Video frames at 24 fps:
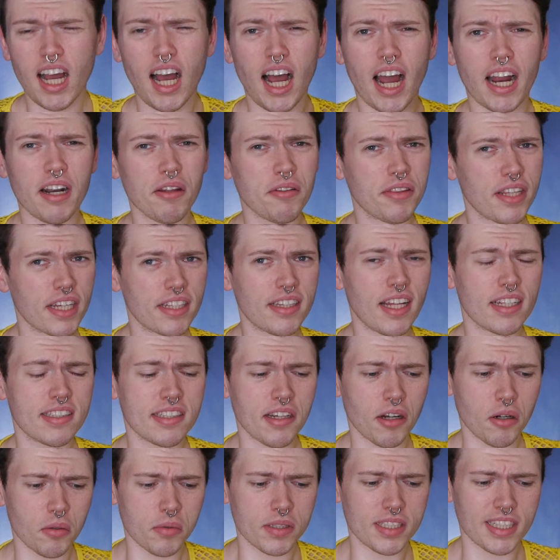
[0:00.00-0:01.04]
I don't think that's
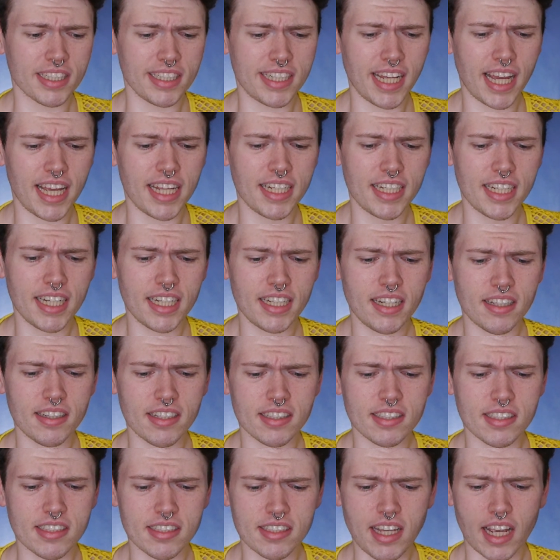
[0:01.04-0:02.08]
how it was intended.
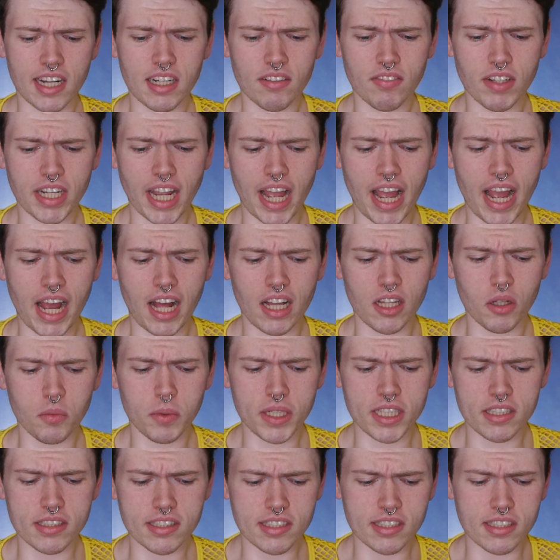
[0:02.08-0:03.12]
This is kind of a
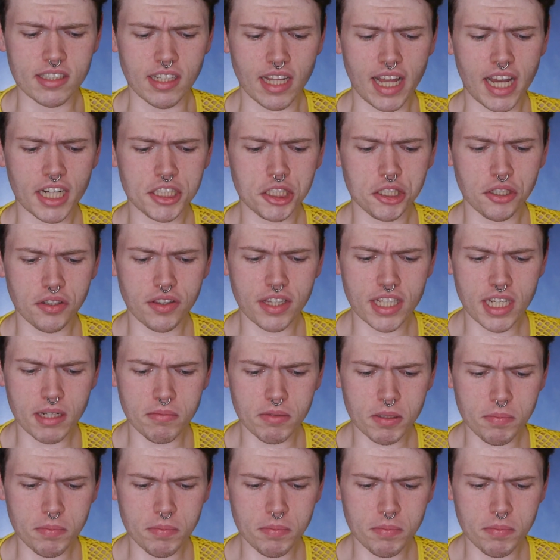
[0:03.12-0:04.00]
Halloween slasher themed